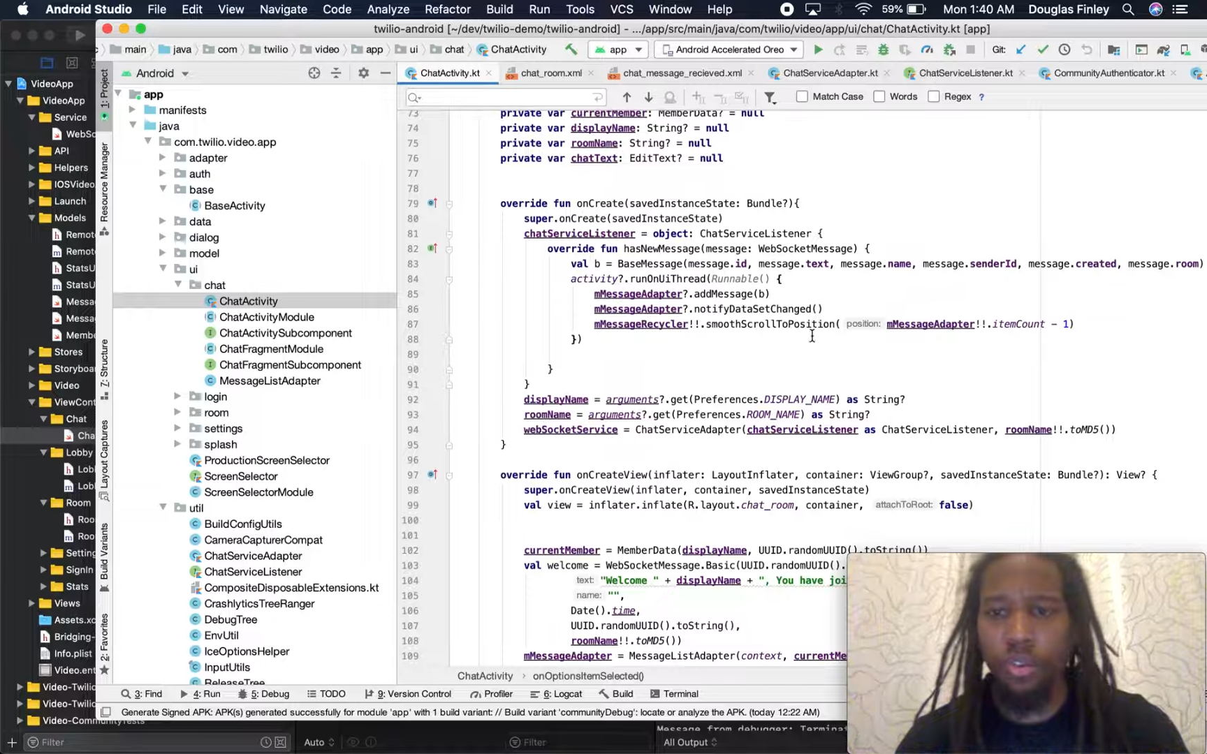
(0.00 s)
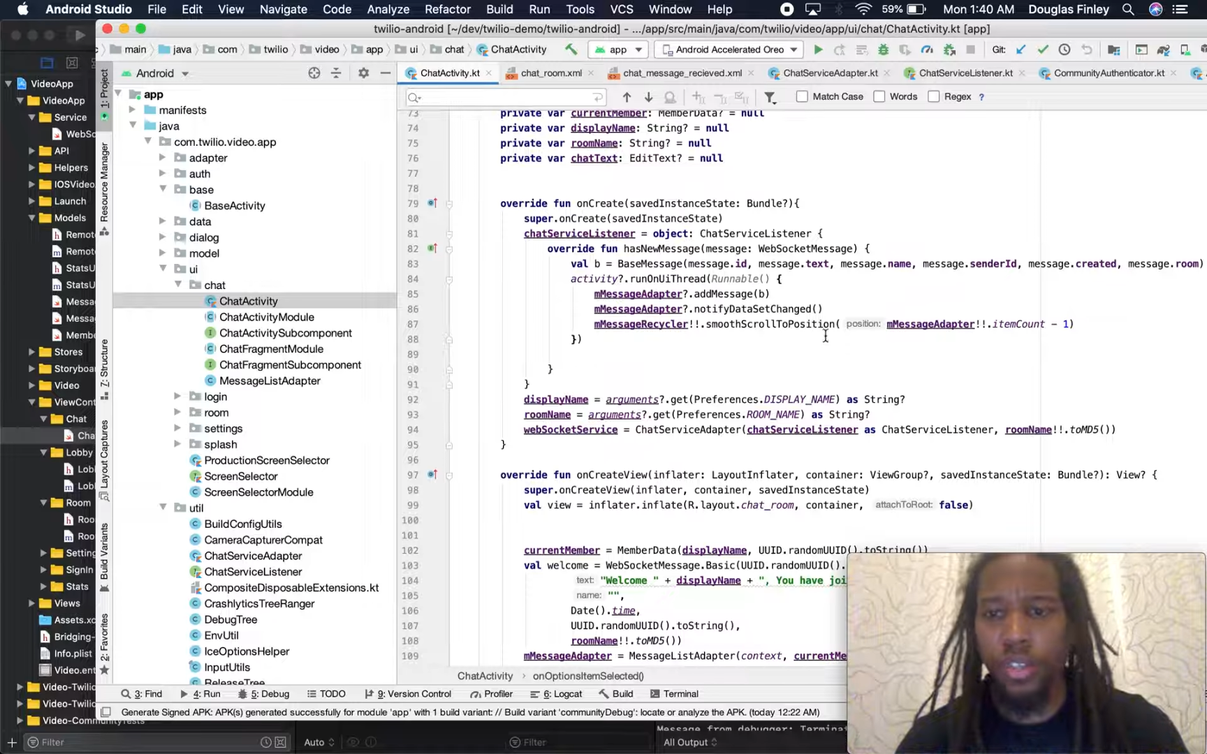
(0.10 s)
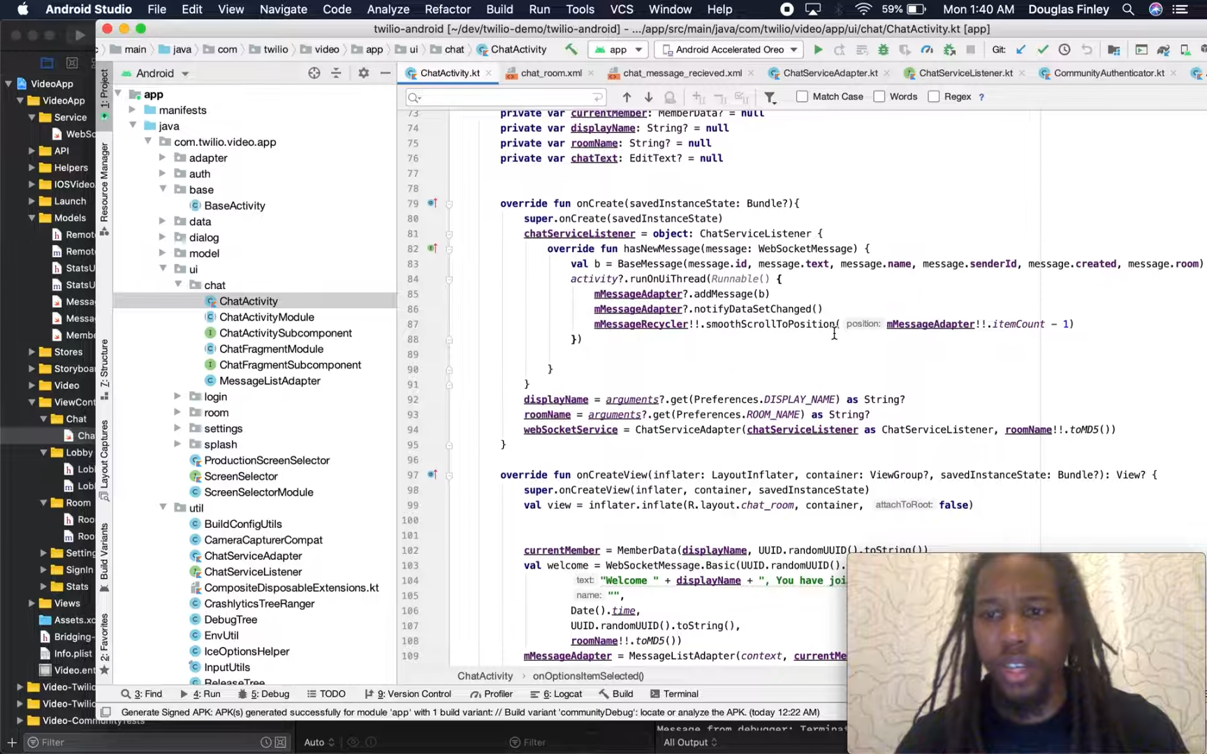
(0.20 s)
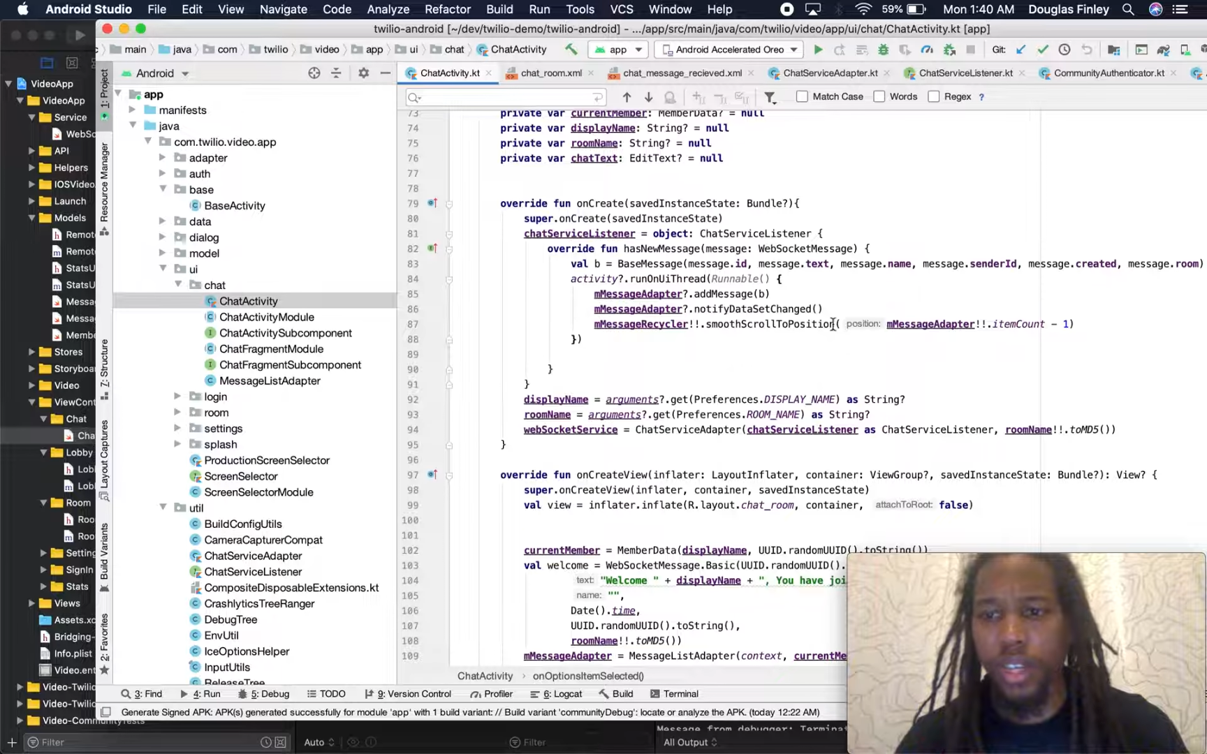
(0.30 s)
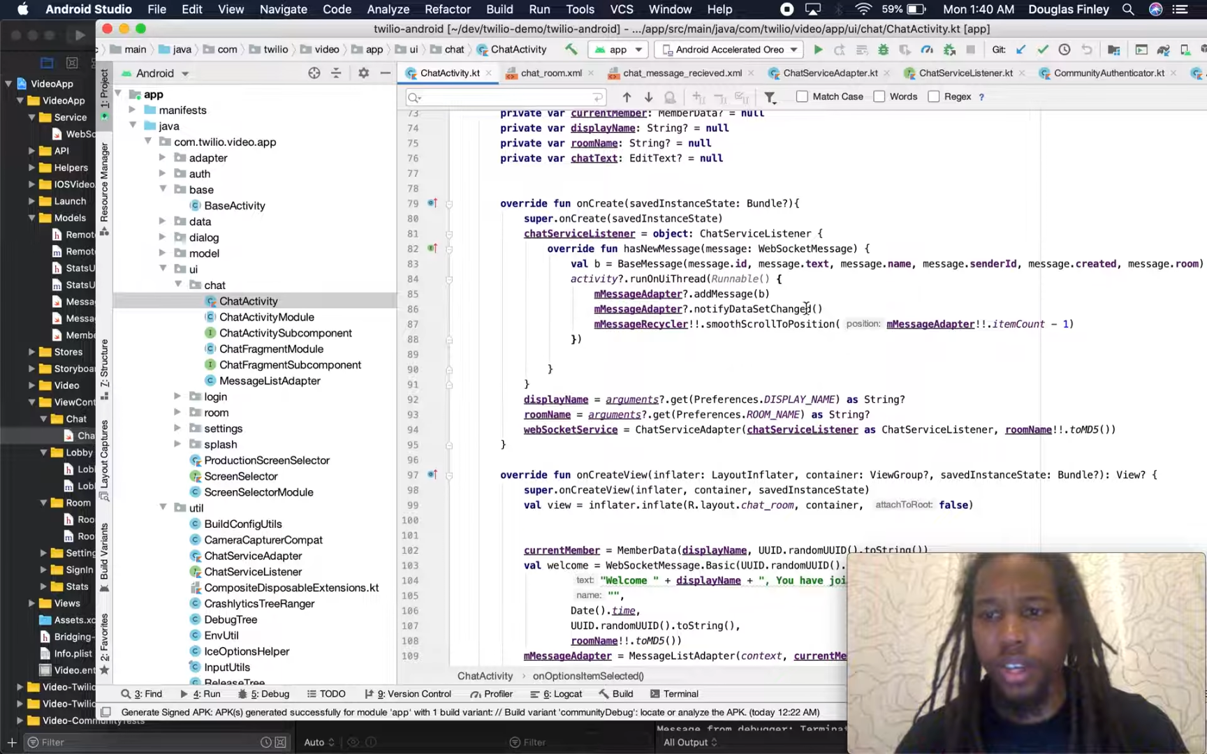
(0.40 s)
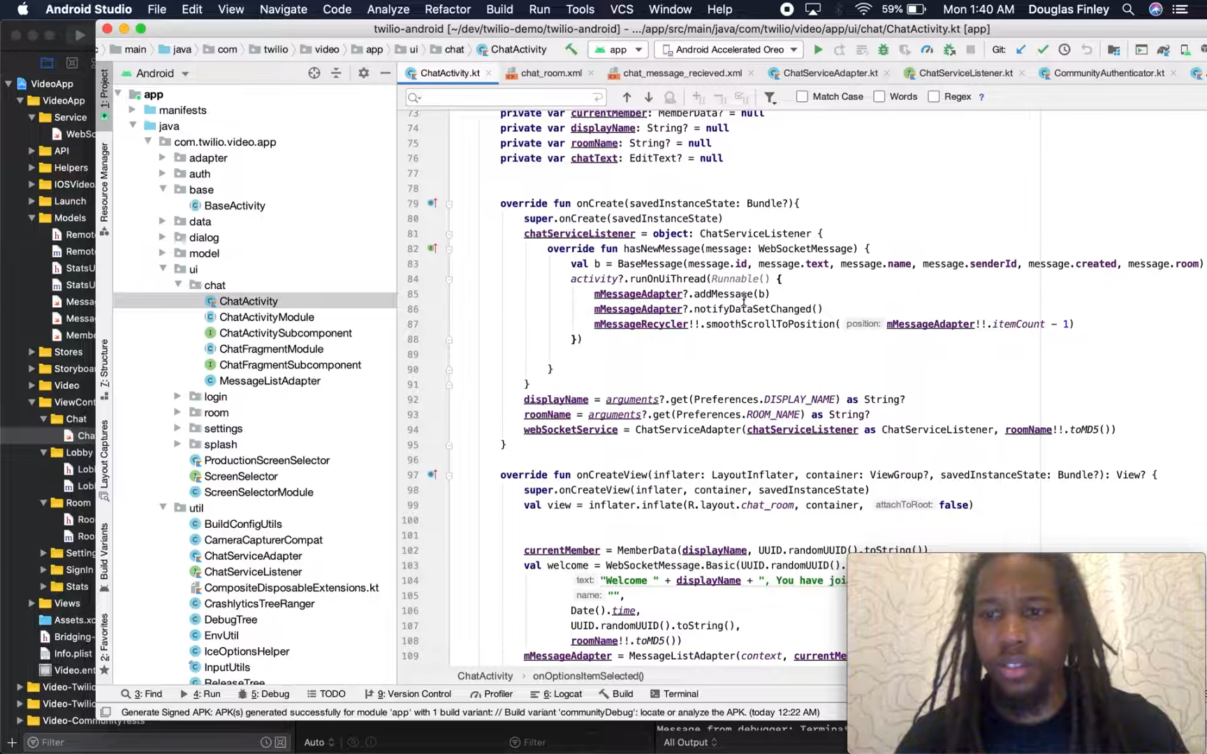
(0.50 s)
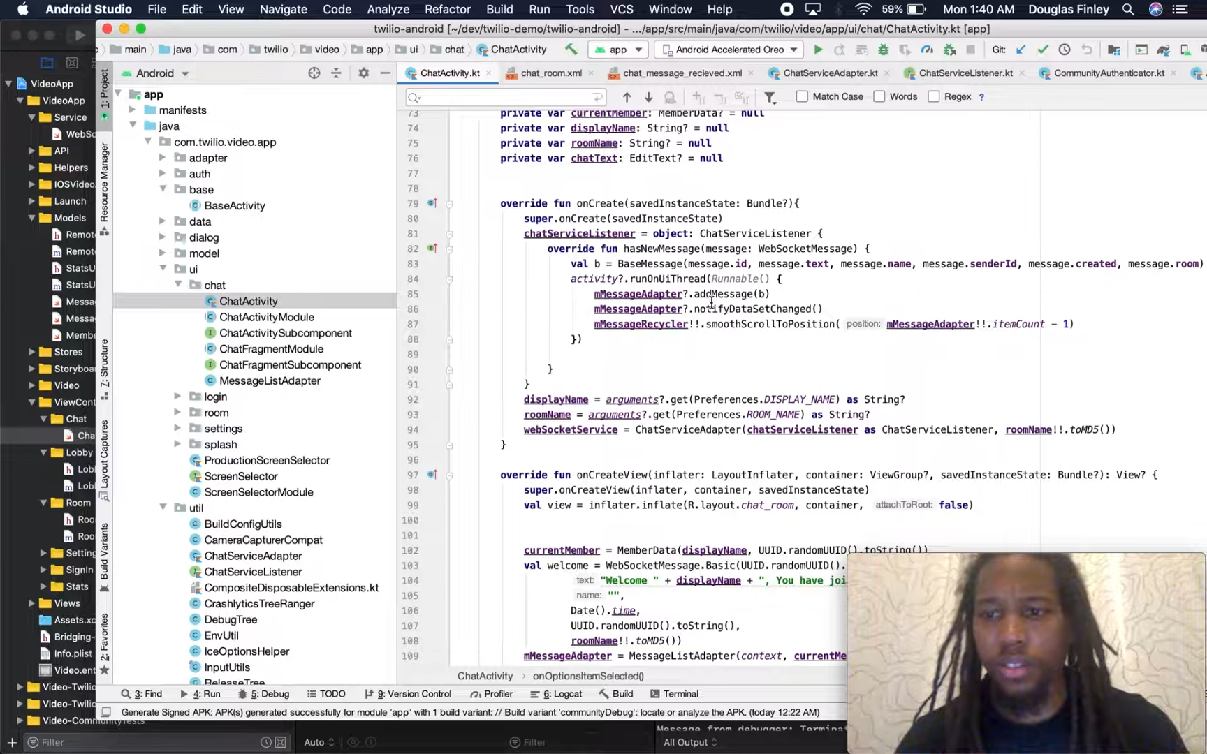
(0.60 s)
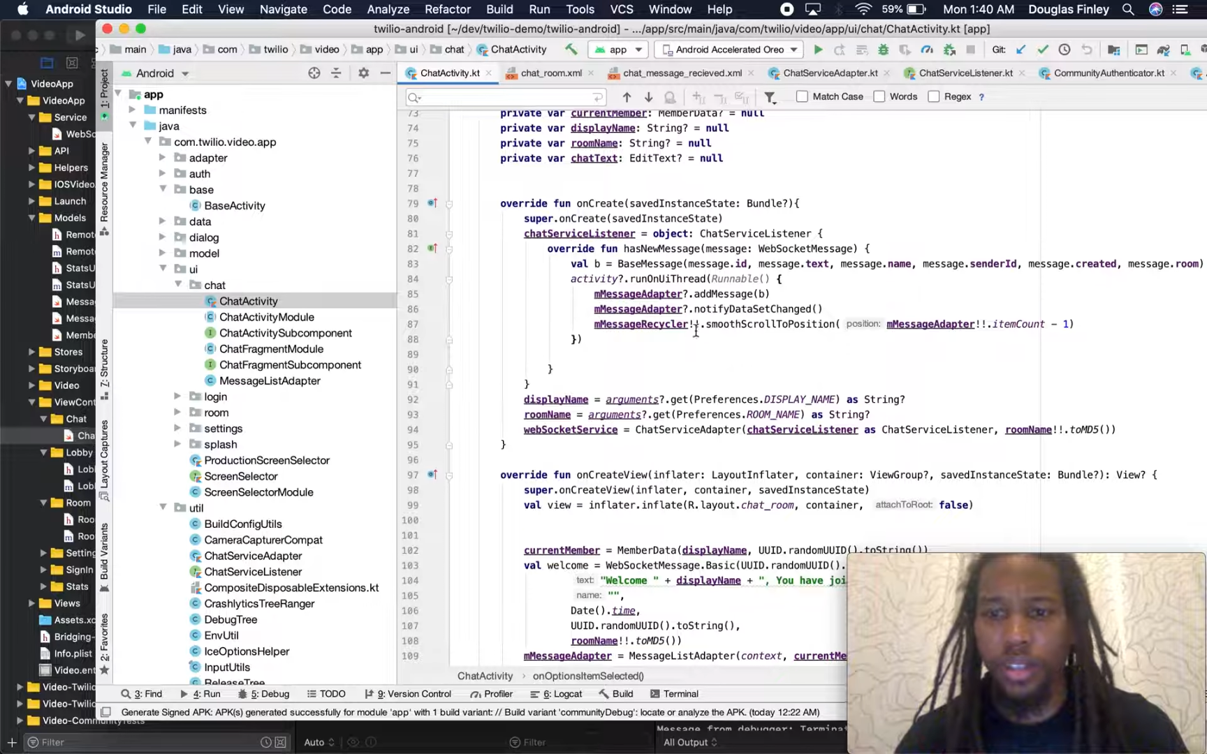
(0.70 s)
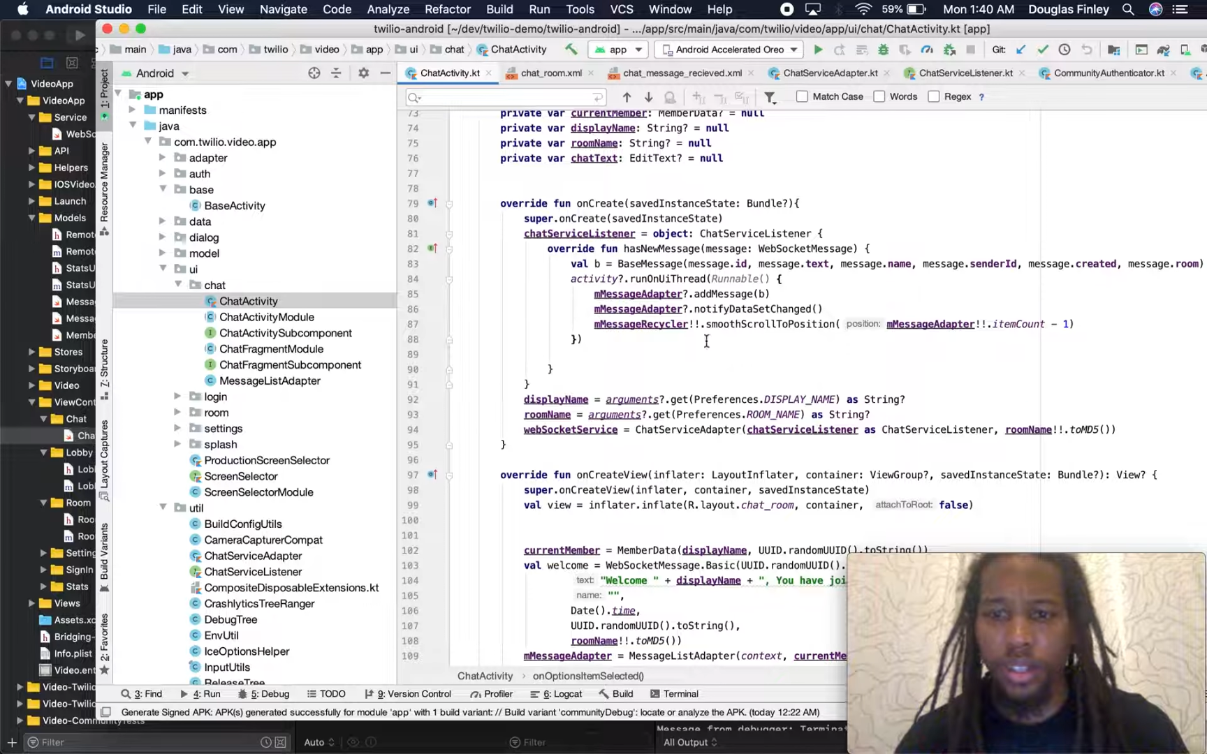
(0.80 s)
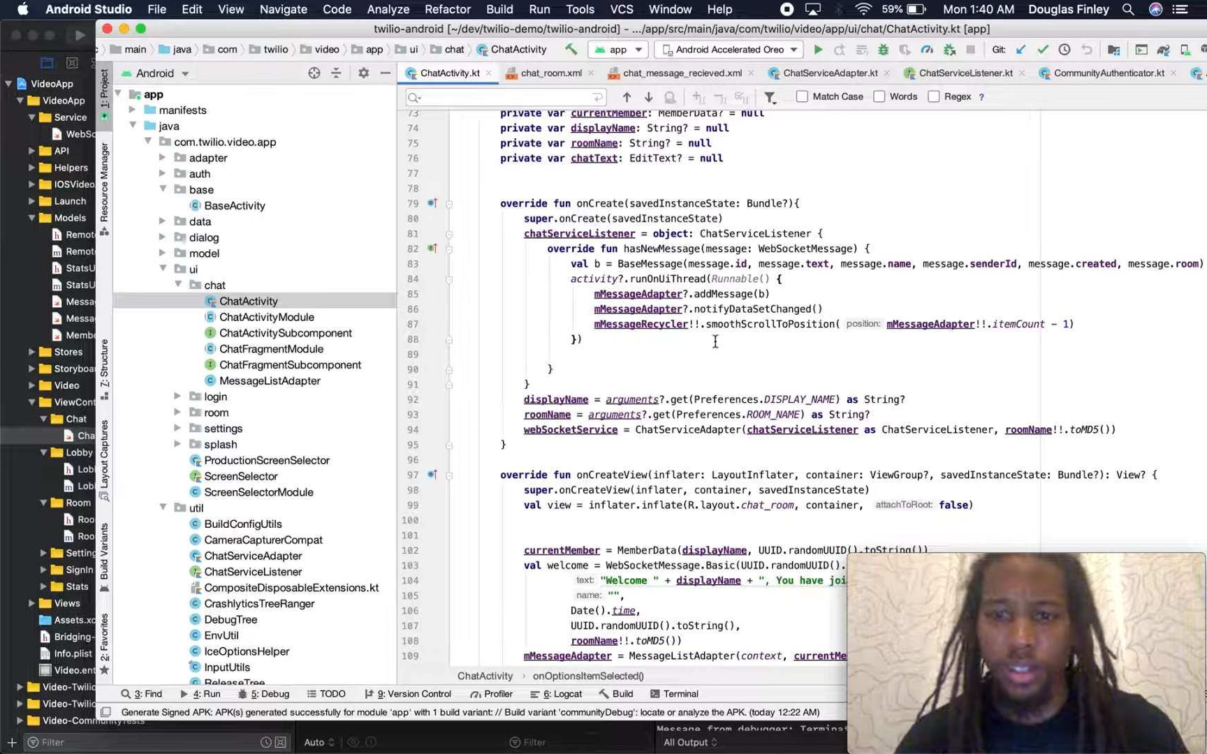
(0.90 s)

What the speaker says: down so that